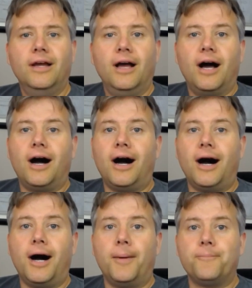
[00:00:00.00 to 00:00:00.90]

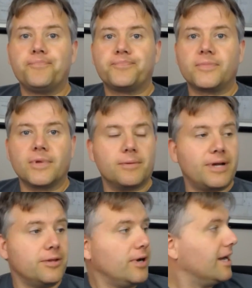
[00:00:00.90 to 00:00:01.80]
By
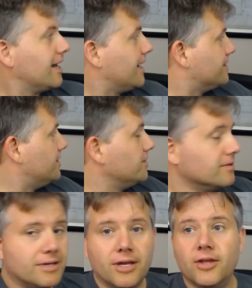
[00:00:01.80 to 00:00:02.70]
the way, I got the
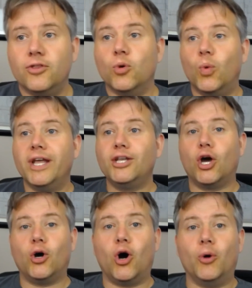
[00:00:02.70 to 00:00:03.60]

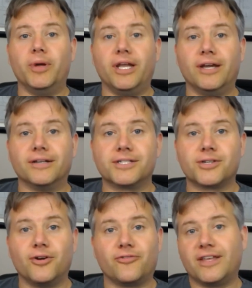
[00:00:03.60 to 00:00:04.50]
window open here,
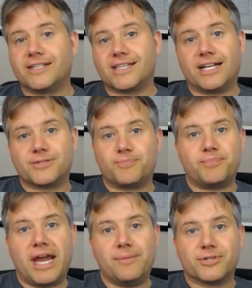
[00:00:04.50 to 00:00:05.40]
so if things start
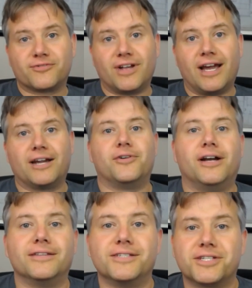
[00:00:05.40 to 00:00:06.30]
papers flying
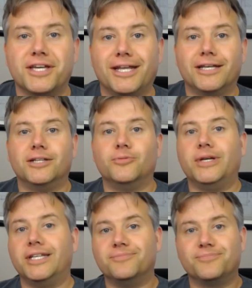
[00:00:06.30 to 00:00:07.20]
around, it's getting a little
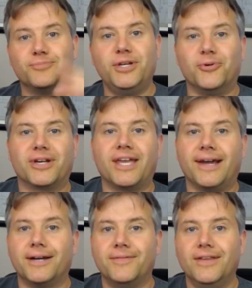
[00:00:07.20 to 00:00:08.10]
windy. We don't
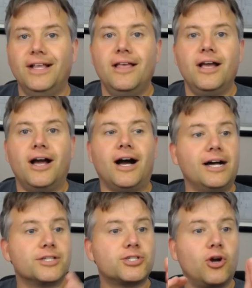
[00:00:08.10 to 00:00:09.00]
care.
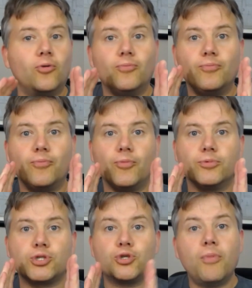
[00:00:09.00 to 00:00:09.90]
So
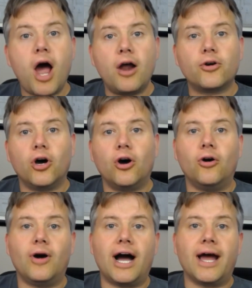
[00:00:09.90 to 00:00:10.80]

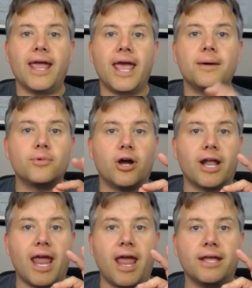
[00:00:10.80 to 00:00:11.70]
tomorrow, I am going
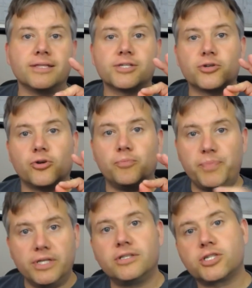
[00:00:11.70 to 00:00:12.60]
to answer
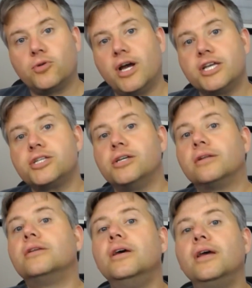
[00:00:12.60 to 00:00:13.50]
Bill's
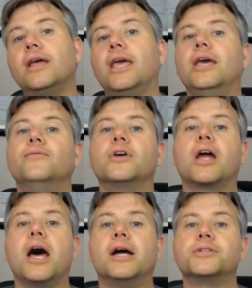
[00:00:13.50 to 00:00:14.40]
question in
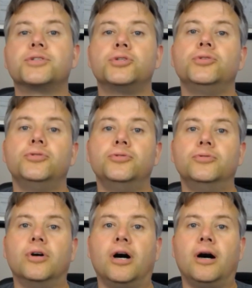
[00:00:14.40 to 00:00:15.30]
regards
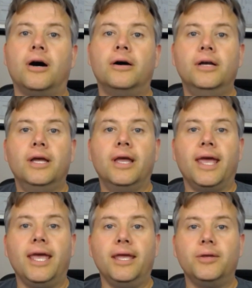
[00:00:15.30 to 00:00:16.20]
to
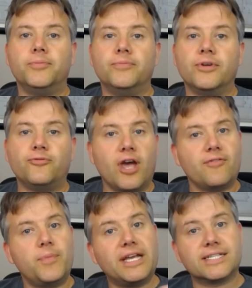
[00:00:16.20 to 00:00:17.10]
if you have
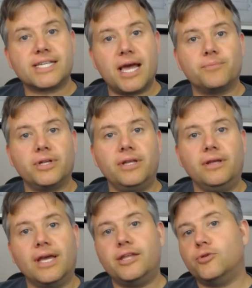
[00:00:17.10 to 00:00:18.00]
a big
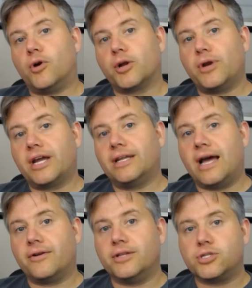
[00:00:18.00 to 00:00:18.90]
assembly and you want to break it
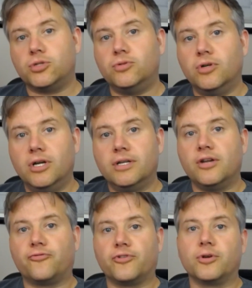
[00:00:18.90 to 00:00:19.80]
down into
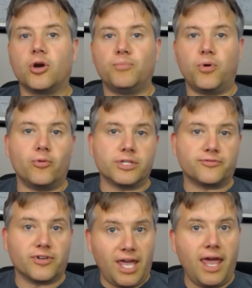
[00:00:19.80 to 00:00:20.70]
different components
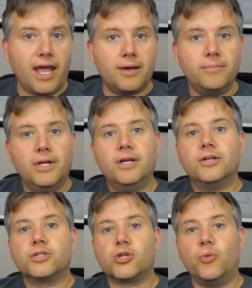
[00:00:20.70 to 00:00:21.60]
for CAM.
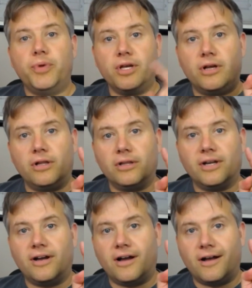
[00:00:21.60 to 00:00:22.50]
So
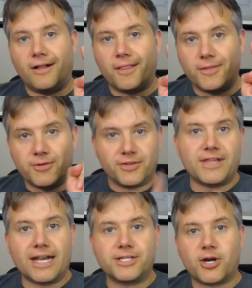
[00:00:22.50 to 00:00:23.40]
Bill,
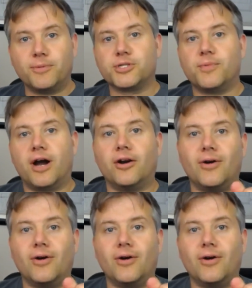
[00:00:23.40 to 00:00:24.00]
that is coming tomorrow.